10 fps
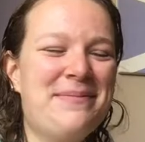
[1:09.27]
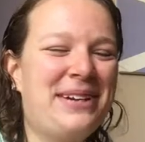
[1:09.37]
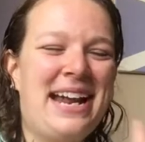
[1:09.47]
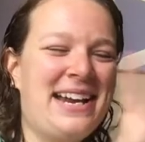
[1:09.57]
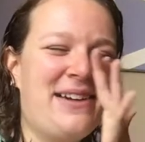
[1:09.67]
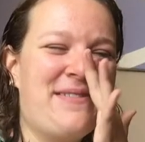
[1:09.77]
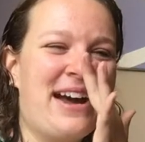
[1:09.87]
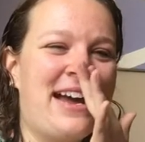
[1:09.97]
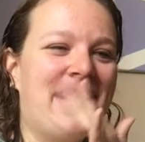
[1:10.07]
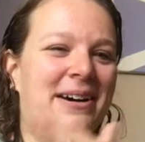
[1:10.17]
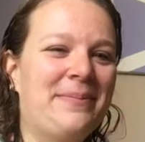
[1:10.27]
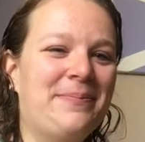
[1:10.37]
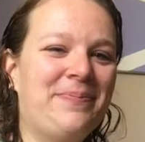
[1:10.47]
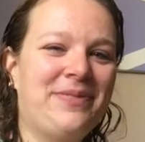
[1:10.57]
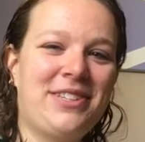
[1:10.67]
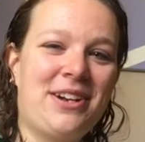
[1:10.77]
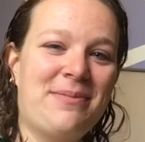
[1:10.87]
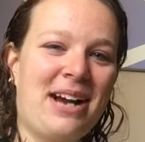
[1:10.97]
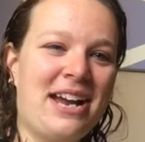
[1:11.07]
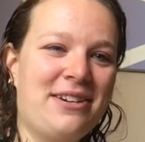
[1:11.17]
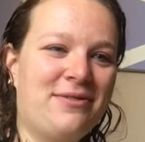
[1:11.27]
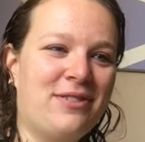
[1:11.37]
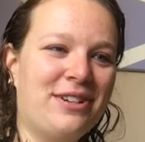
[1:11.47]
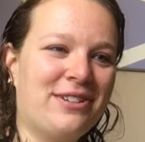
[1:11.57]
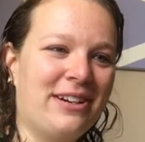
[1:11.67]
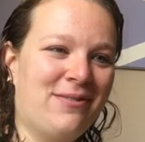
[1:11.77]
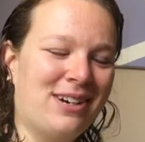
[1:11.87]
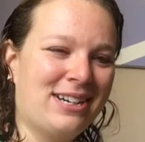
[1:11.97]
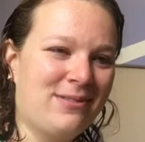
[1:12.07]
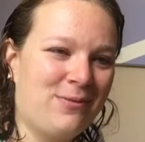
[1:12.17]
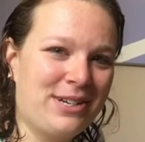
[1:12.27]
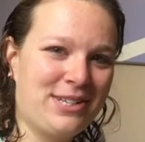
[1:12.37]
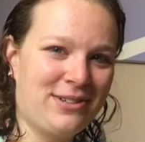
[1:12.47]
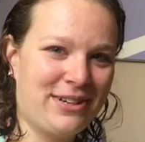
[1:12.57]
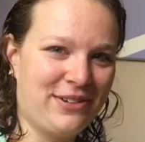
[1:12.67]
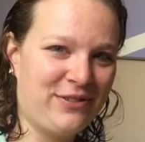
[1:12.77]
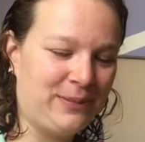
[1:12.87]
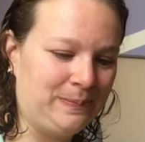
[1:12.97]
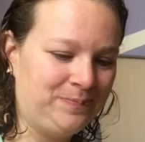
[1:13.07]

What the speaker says: But anyway, so I'm kind of wondering what sort of